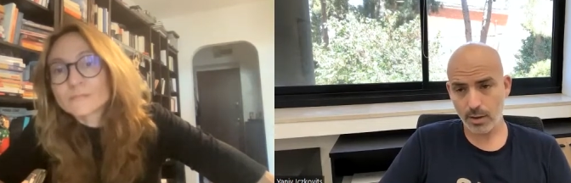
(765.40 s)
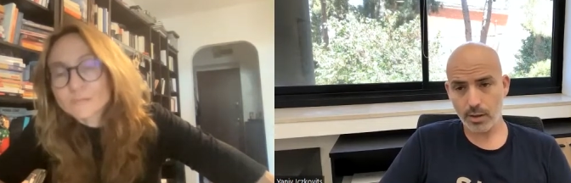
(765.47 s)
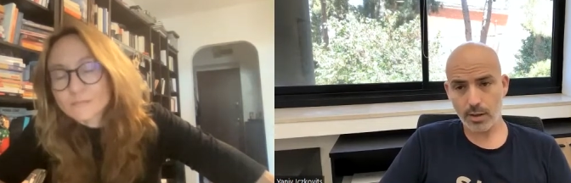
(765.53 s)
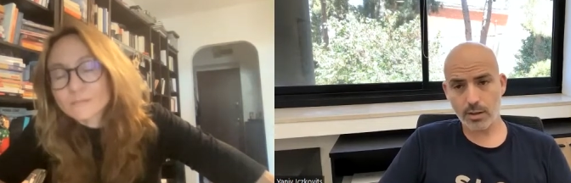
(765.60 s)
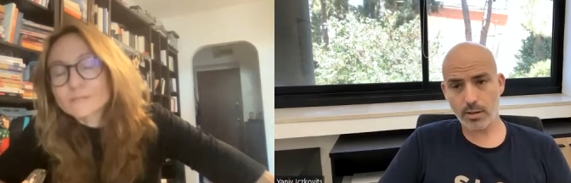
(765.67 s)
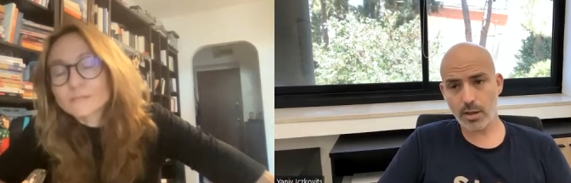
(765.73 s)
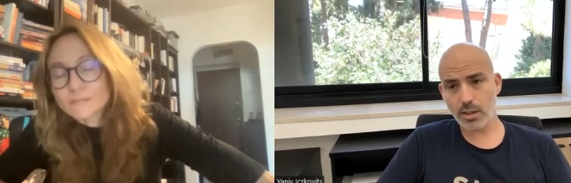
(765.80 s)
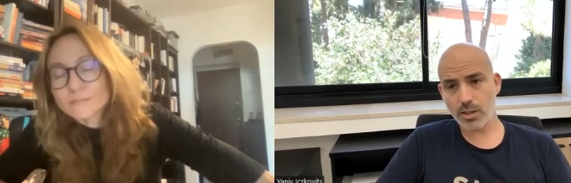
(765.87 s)

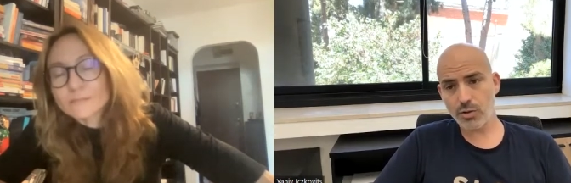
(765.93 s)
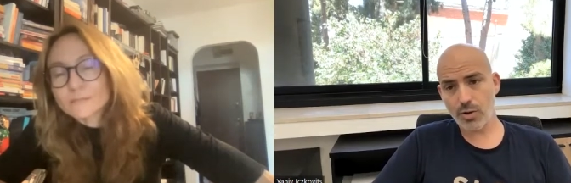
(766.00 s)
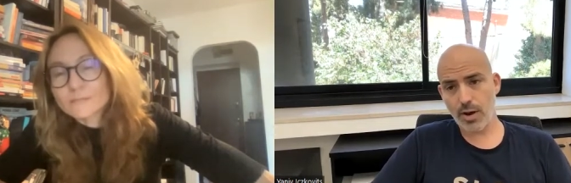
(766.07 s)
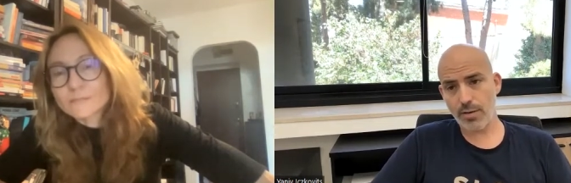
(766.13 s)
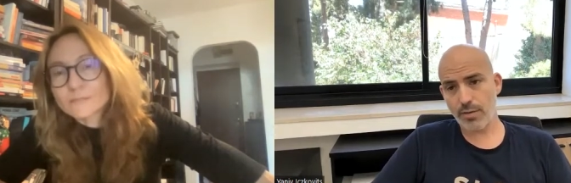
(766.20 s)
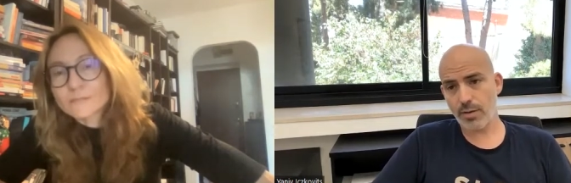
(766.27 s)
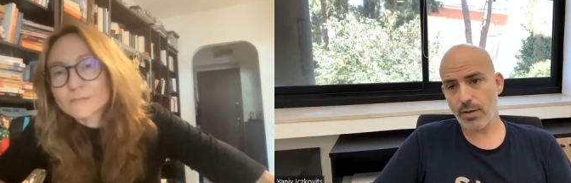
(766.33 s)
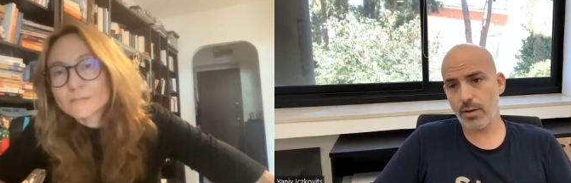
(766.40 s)
Speaker 1: they
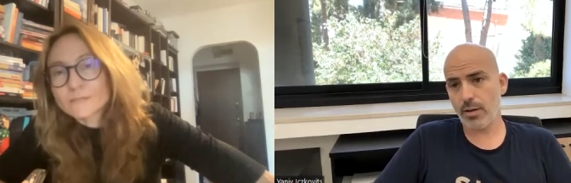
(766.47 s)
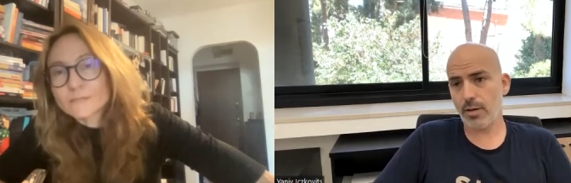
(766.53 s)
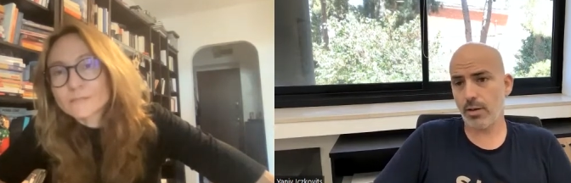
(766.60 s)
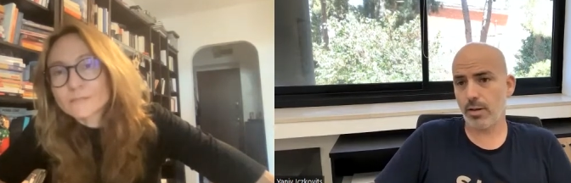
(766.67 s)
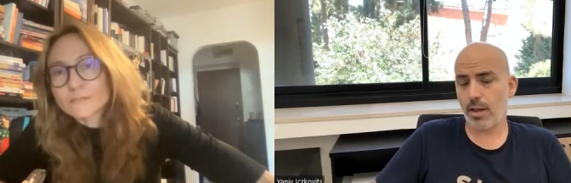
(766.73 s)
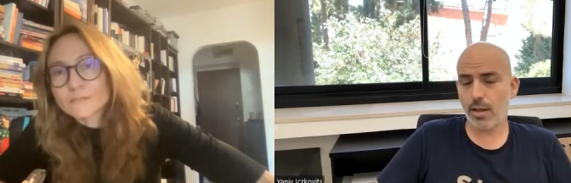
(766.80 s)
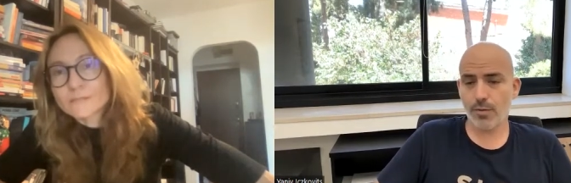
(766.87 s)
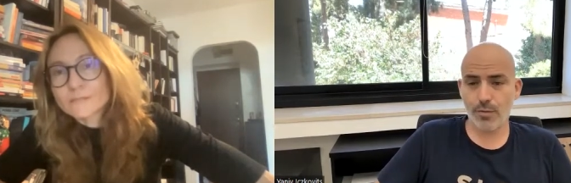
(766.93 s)

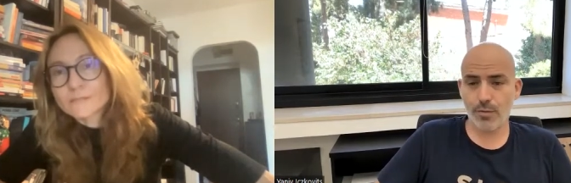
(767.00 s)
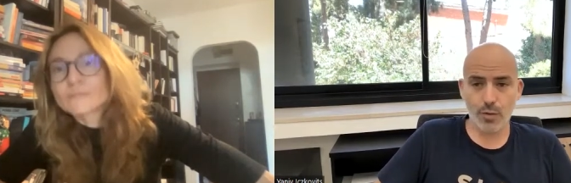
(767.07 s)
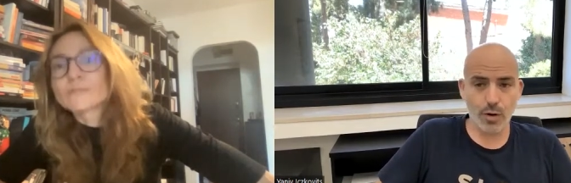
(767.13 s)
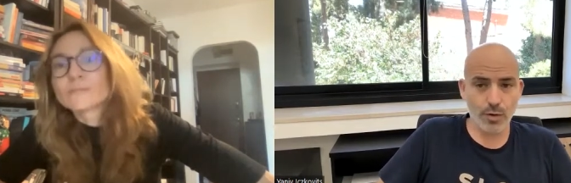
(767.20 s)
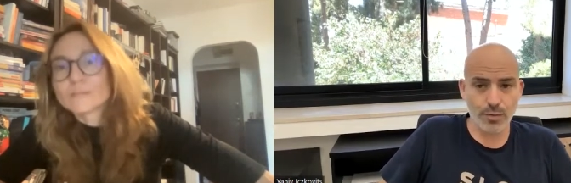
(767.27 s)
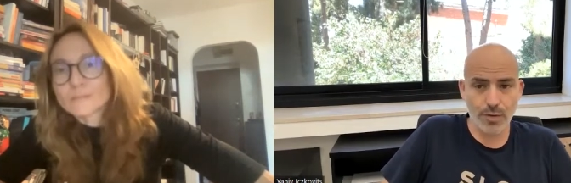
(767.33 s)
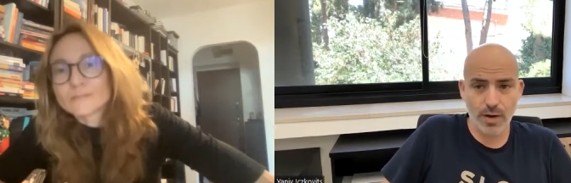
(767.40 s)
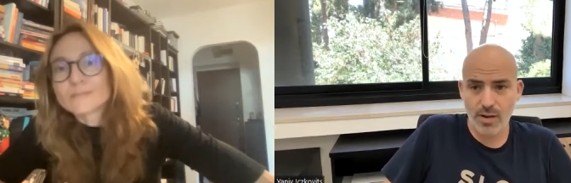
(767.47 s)
travel like four
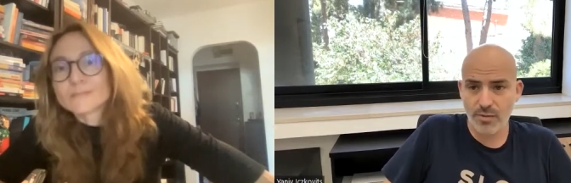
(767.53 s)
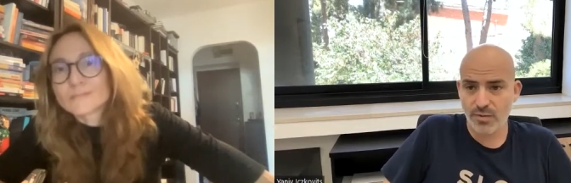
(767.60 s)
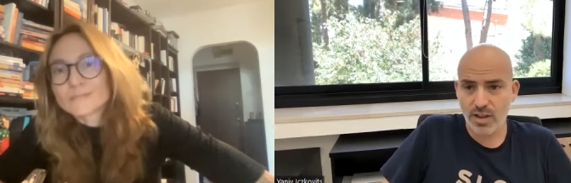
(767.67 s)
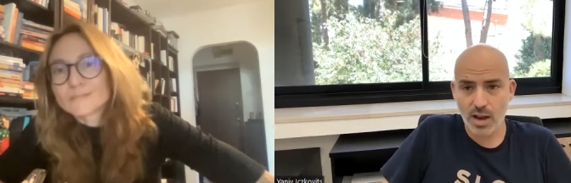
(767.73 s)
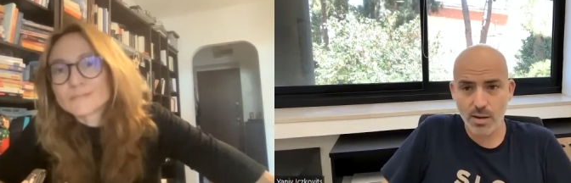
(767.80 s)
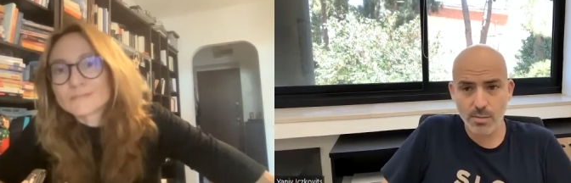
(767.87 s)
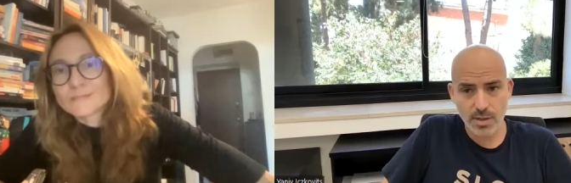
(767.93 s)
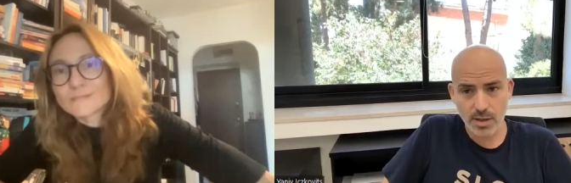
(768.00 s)
or five
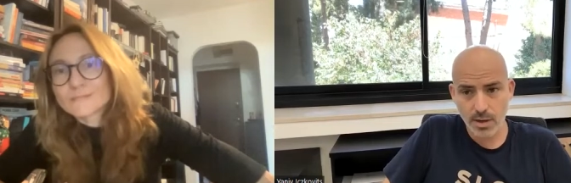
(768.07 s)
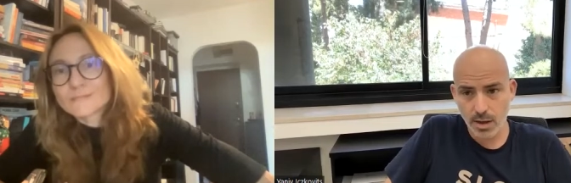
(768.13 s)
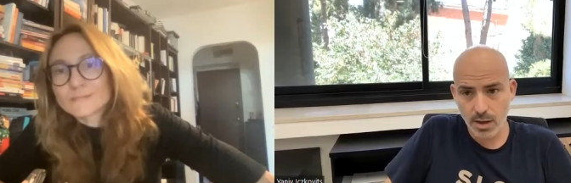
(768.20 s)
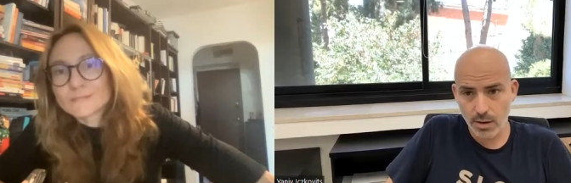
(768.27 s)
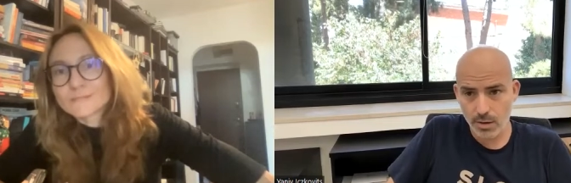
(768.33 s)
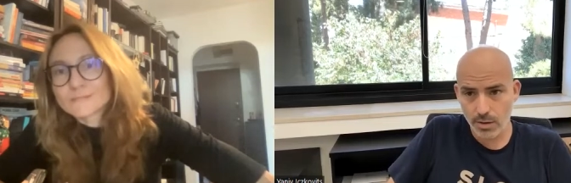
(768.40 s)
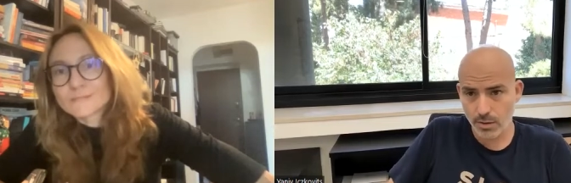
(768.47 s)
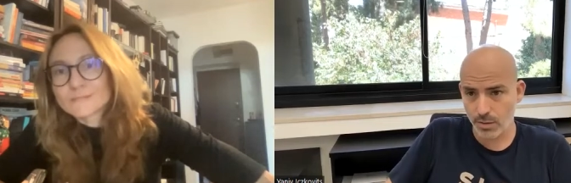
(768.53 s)
times a
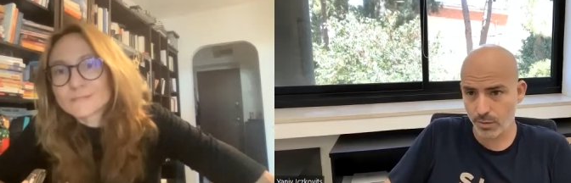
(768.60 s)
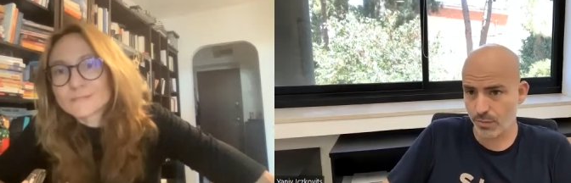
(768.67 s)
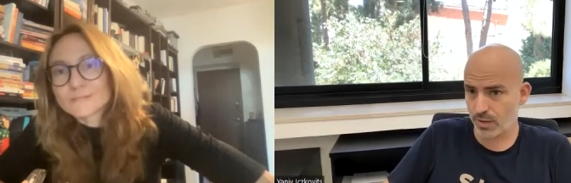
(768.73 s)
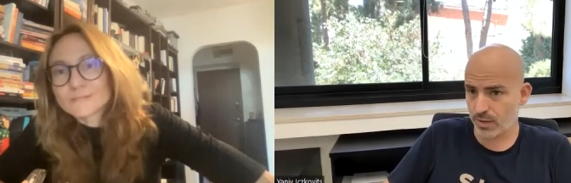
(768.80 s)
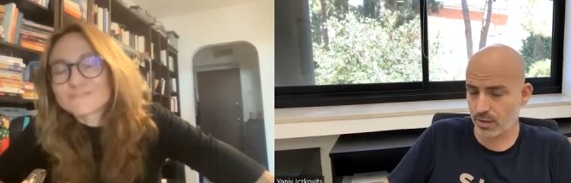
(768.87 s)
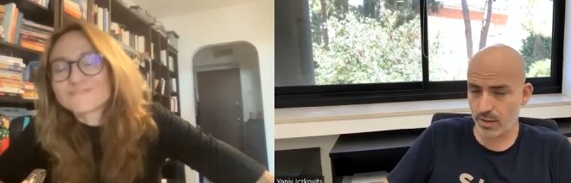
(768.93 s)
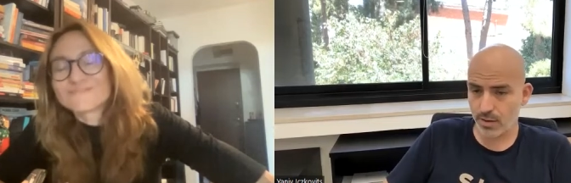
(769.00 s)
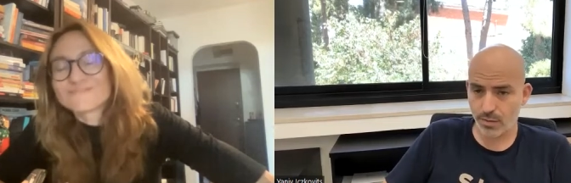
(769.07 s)
year to
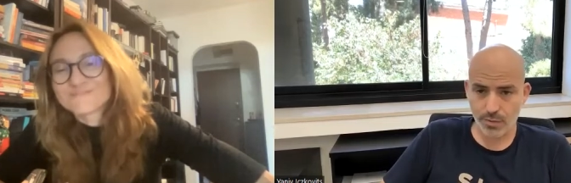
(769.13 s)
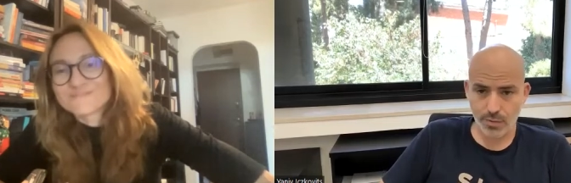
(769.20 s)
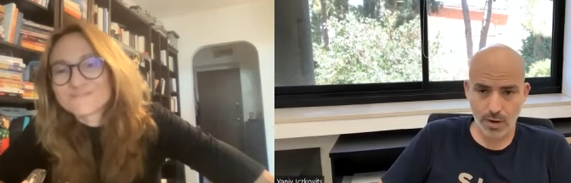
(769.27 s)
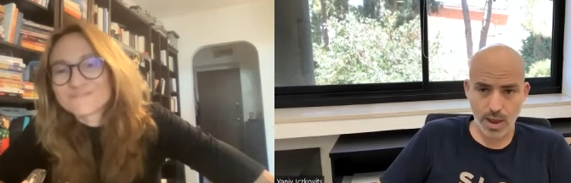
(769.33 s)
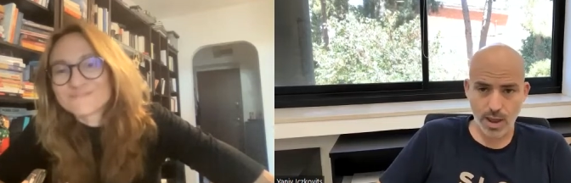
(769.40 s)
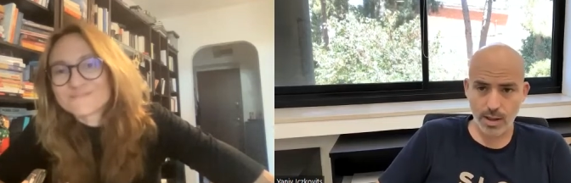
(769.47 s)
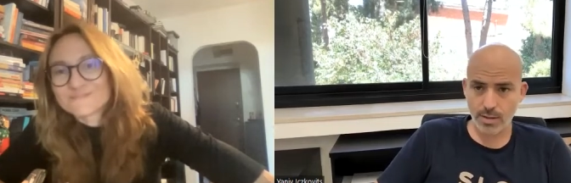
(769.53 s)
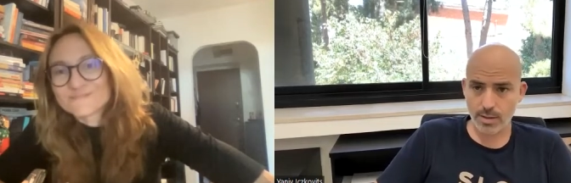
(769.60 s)
visit their
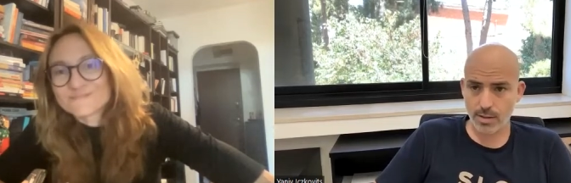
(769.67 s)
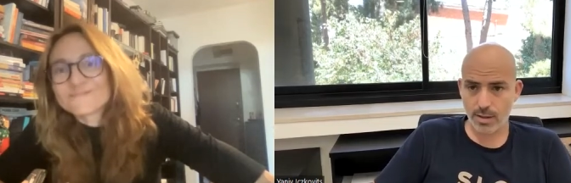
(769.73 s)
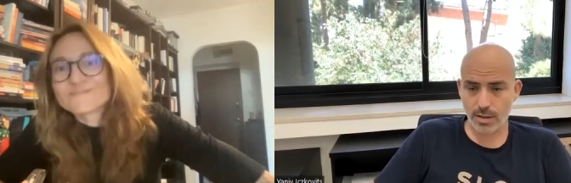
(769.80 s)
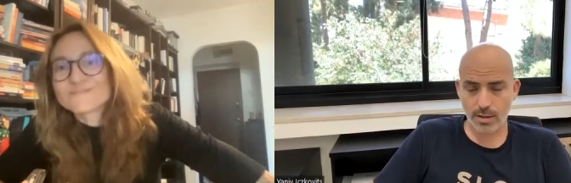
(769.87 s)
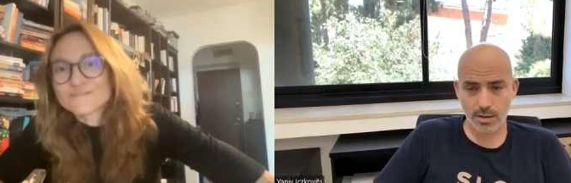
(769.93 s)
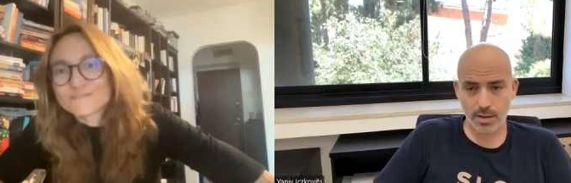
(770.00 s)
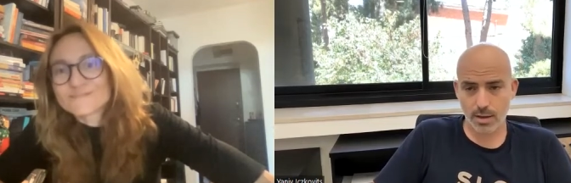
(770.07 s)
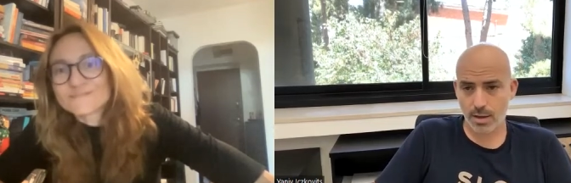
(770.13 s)
friends,
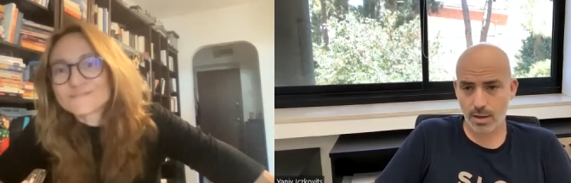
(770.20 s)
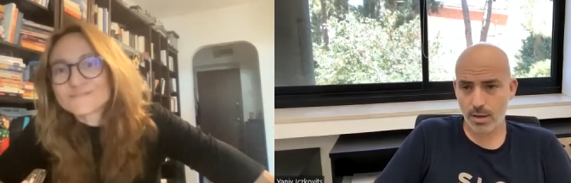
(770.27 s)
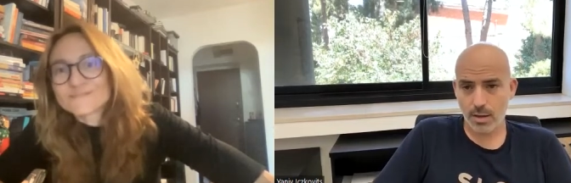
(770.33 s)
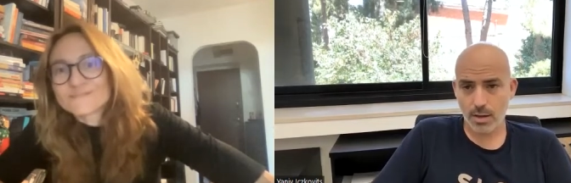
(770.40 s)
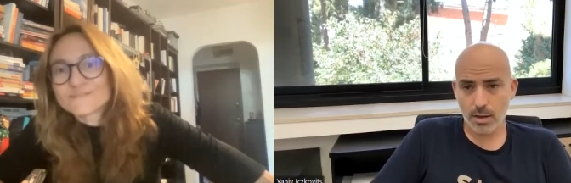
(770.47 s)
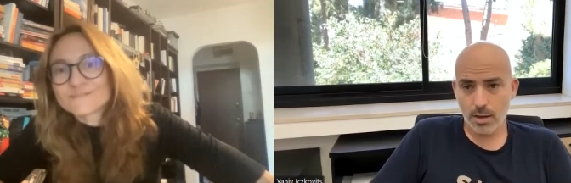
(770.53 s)
and uh,